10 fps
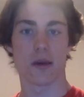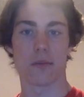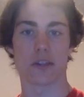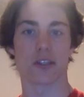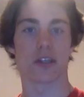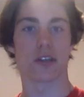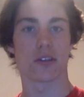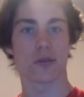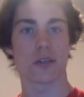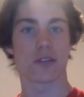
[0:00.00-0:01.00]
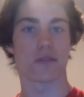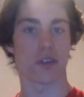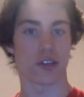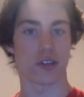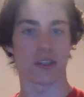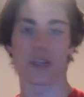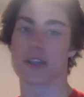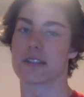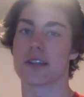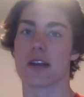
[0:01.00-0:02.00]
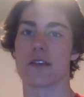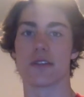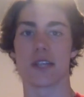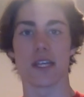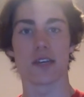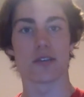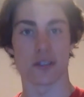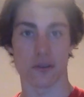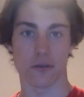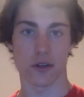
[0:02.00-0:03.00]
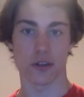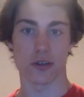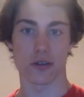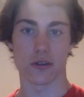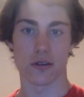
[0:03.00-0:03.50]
but to increase friction instead of decreasing friction.